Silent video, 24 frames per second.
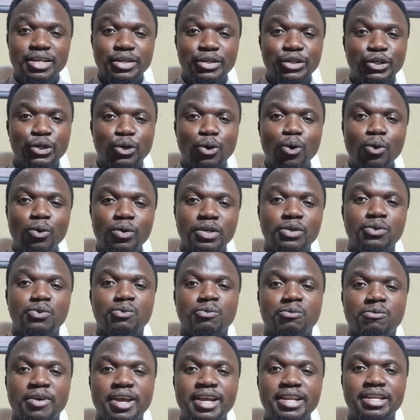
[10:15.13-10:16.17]
the goal is to
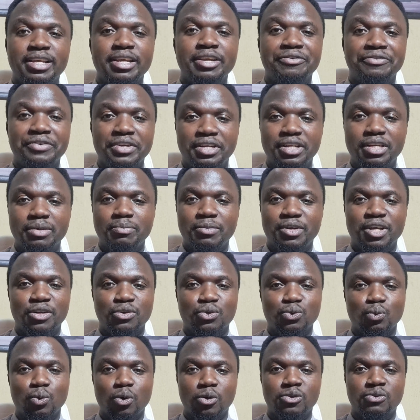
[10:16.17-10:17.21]
find a rhythm
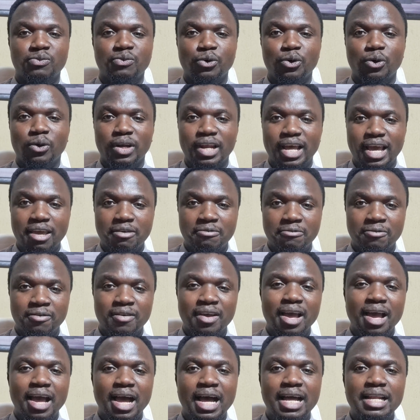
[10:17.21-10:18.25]
that works for your life
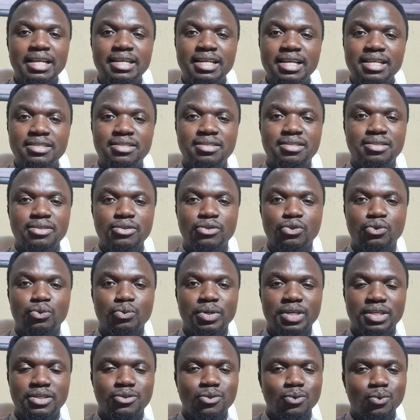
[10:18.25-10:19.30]
and then stick to
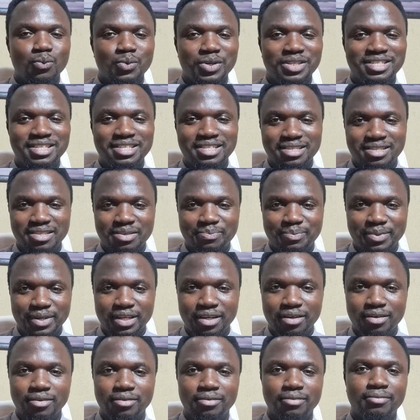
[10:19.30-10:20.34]
it with discipline.